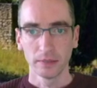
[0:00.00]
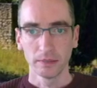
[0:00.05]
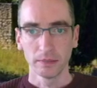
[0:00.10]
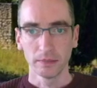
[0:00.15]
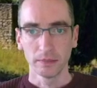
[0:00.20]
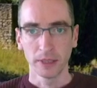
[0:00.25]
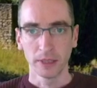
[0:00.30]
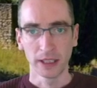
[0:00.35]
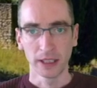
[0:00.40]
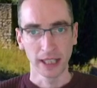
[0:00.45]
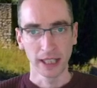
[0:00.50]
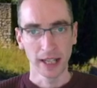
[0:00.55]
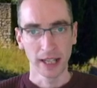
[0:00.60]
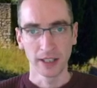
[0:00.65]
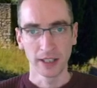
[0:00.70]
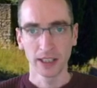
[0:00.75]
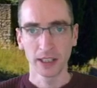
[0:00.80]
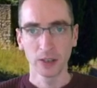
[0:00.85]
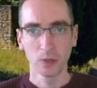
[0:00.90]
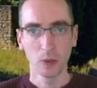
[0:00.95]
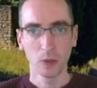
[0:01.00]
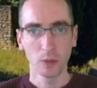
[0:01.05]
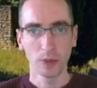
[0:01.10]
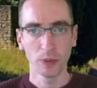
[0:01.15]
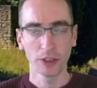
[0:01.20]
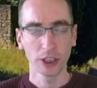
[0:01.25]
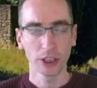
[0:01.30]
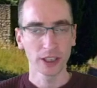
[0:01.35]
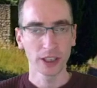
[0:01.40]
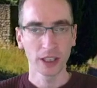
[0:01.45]
And again, this is one we're
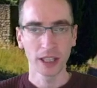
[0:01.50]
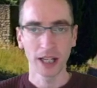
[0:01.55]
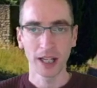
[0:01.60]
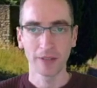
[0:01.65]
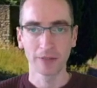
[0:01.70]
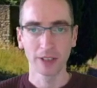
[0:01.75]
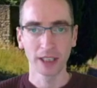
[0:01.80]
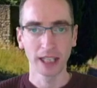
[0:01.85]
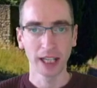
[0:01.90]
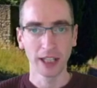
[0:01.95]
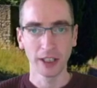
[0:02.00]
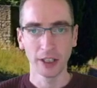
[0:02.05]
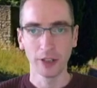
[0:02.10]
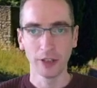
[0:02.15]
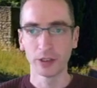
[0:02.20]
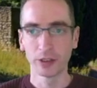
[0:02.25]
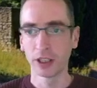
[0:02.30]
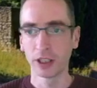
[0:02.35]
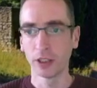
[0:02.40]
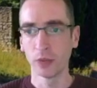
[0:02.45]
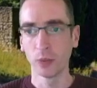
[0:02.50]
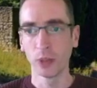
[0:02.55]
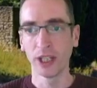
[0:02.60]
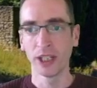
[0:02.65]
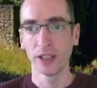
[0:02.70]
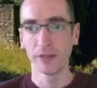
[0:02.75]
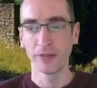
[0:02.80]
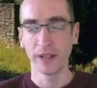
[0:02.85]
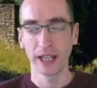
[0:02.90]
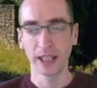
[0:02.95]
just going to have to get used to the wind
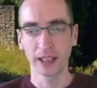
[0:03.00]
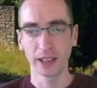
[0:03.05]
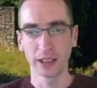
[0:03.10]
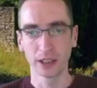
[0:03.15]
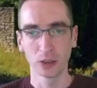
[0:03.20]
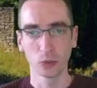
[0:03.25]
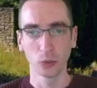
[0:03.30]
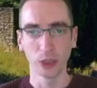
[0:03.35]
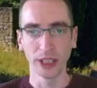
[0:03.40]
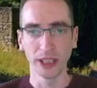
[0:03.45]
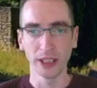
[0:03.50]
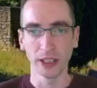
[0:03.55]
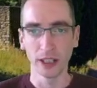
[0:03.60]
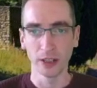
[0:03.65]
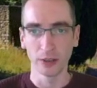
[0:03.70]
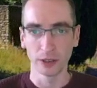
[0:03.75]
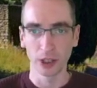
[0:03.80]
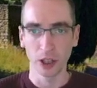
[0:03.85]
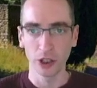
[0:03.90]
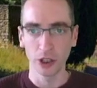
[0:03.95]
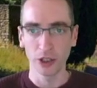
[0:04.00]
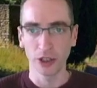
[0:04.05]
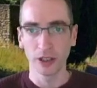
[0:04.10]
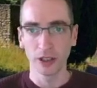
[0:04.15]
effect as the week goes on.